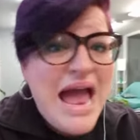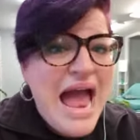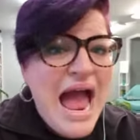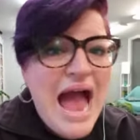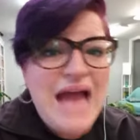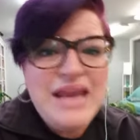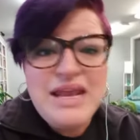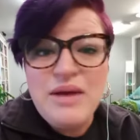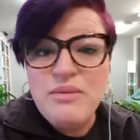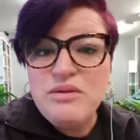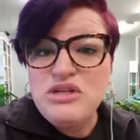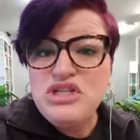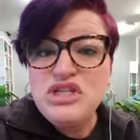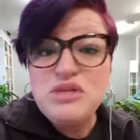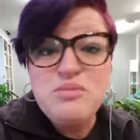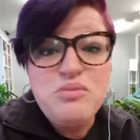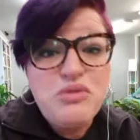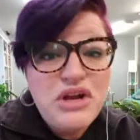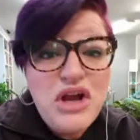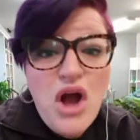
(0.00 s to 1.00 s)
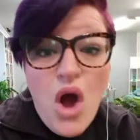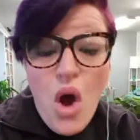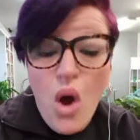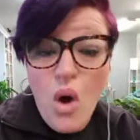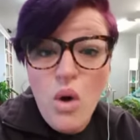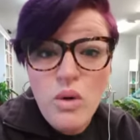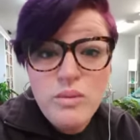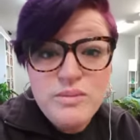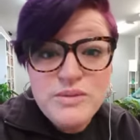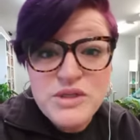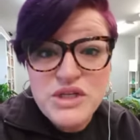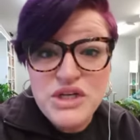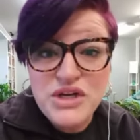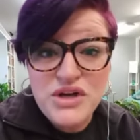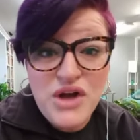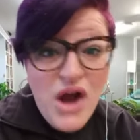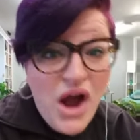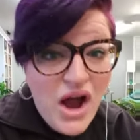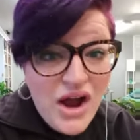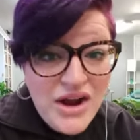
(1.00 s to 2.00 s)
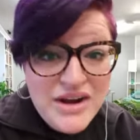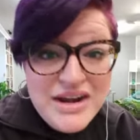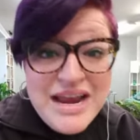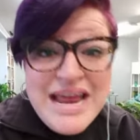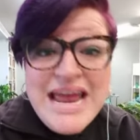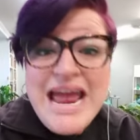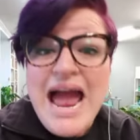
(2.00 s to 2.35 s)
and that would just bring hope to your heart.